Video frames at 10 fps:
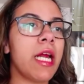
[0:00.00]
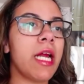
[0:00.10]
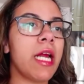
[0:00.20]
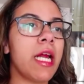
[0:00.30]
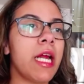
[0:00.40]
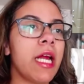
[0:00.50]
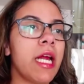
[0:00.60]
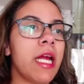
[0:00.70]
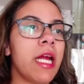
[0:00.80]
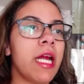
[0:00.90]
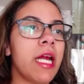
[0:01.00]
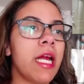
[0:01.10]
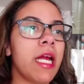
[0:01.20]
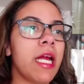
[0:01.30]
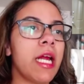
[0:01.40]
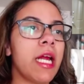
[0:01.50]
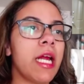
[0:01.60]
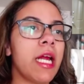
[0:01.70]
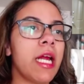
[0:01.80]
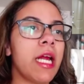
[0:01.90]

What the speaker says: [no speech]